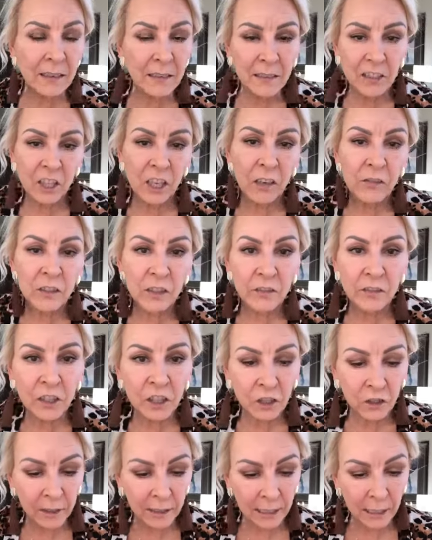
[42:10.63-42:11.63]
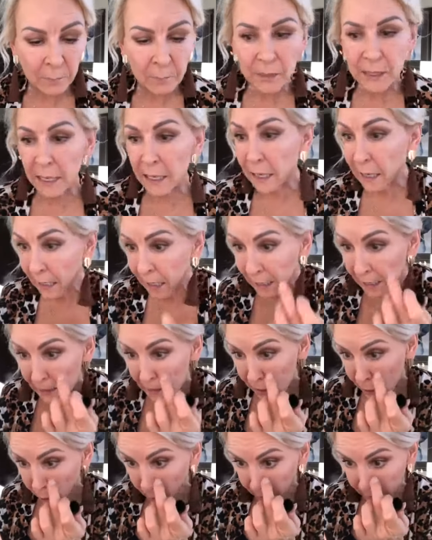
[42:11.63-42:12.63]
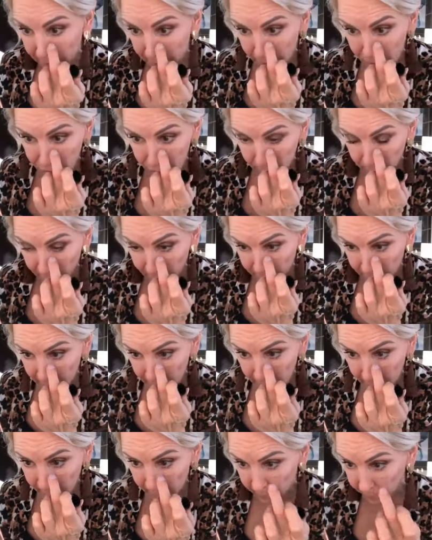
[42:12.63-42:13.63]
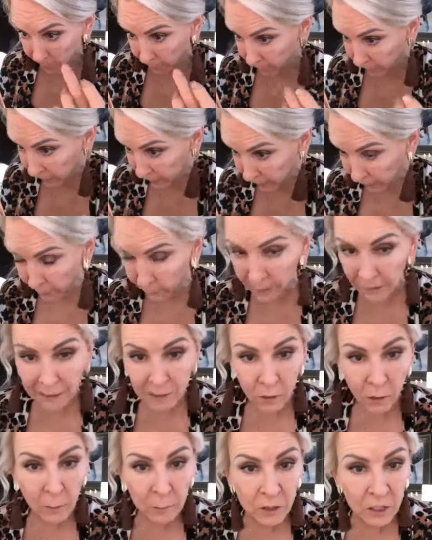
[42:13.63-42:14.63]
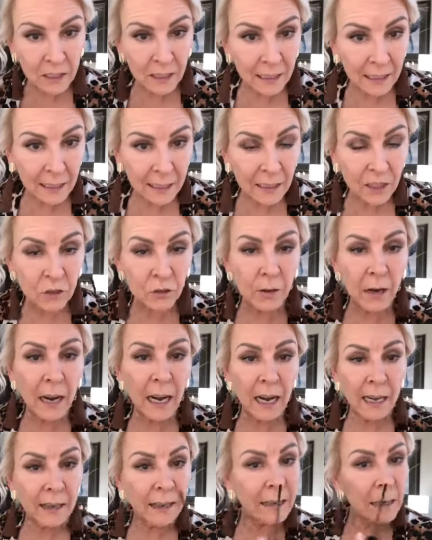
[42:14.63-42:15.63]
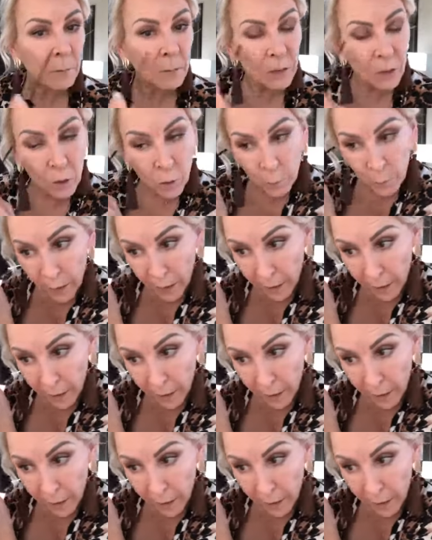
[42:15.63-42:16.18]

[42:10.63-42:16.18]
the shelves are virtually empty. So I touched my skin a little bit. So I'm just gonna let it dry and then I'm gonna go